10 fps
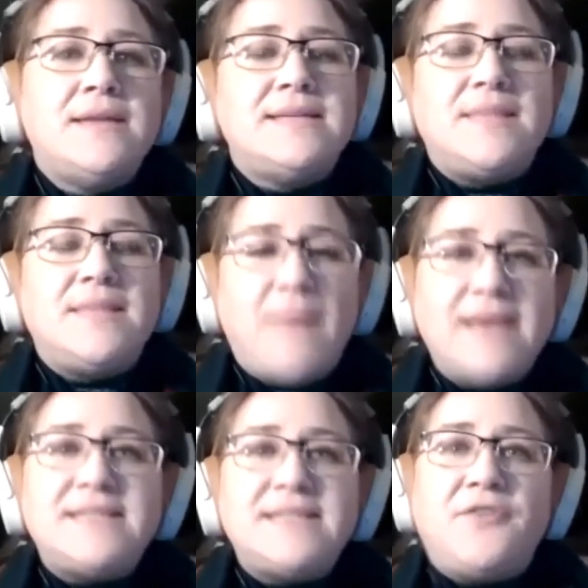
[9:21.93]
To the
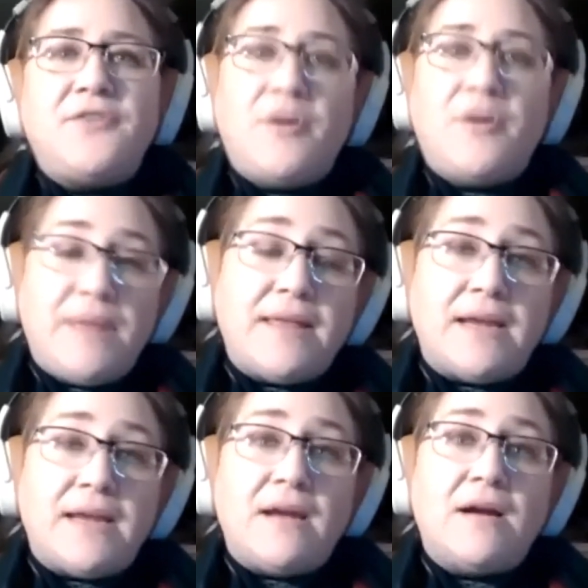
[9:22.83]
best of your
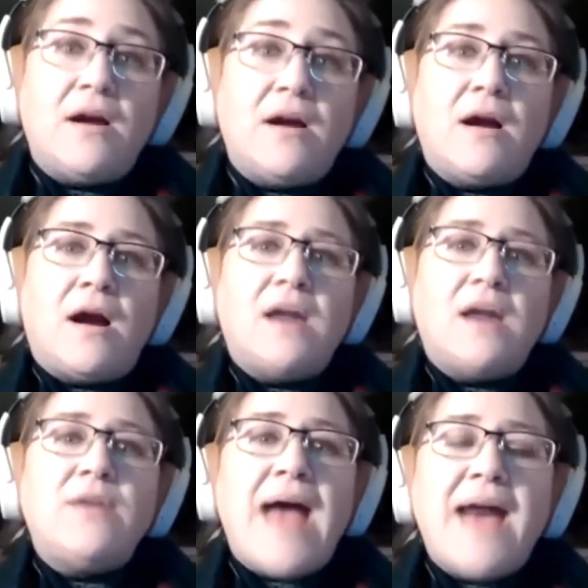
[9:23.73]
ability, are
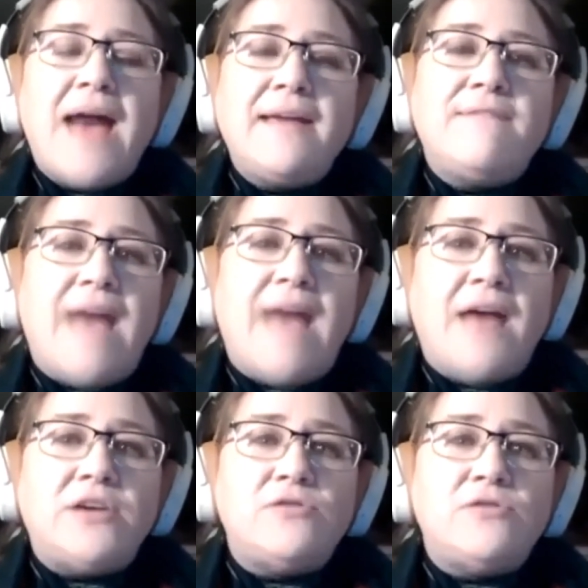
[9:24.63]
you adding
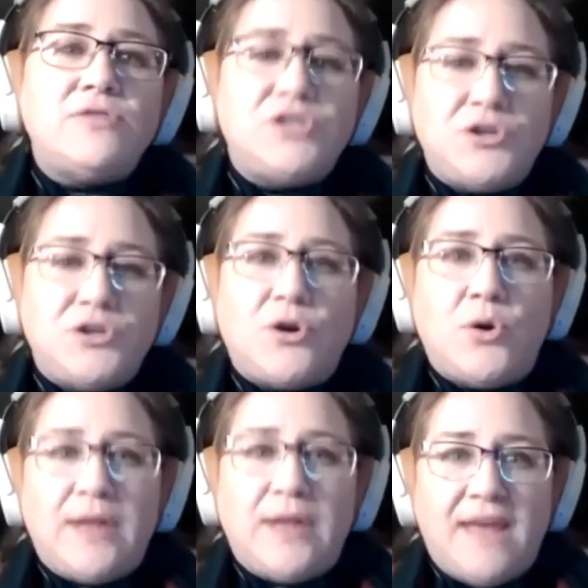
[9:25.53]
value to your
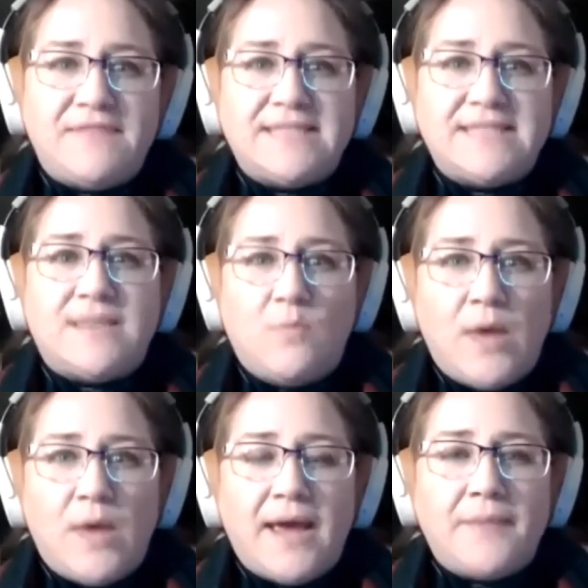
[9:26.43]
own life in some
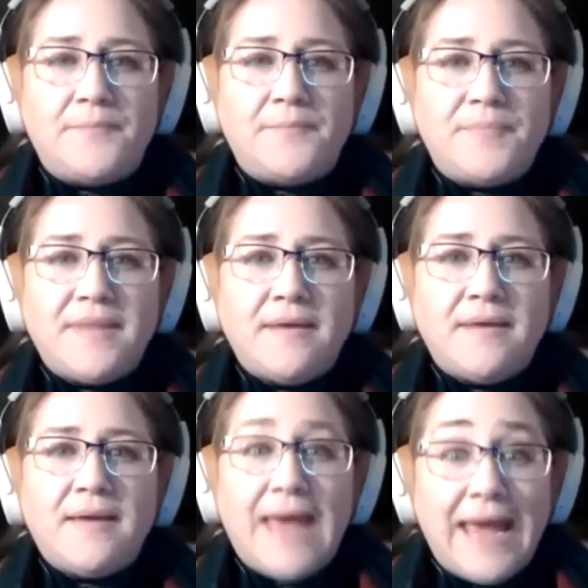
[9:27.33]
way?
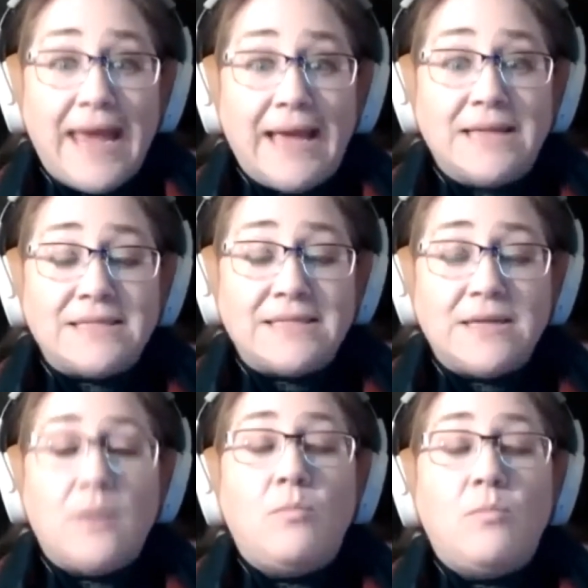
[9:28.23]
And
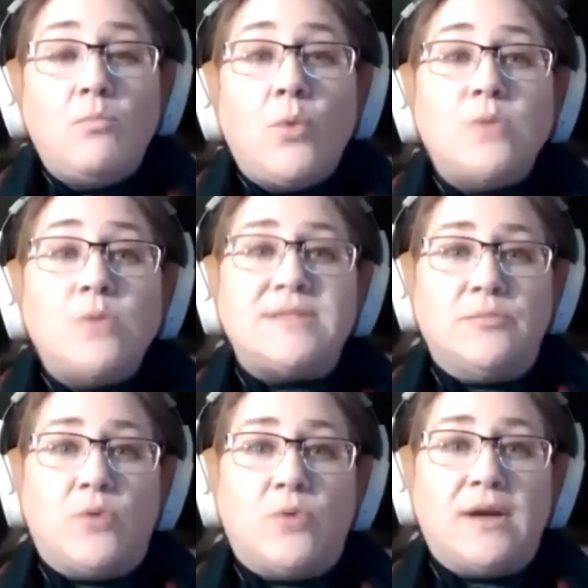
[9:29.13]
most
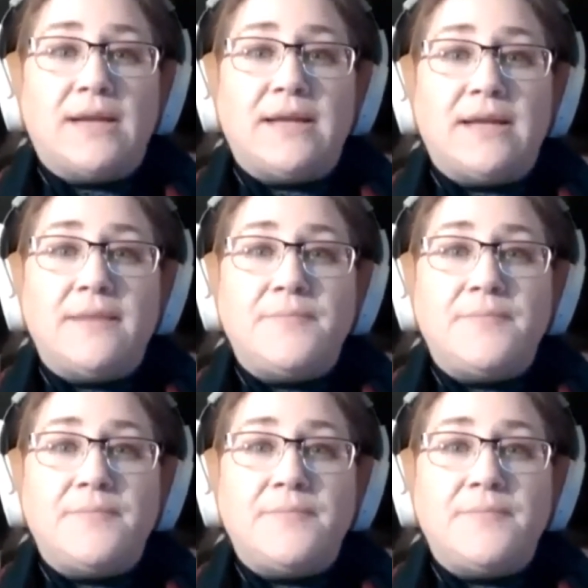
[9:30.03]
importantly,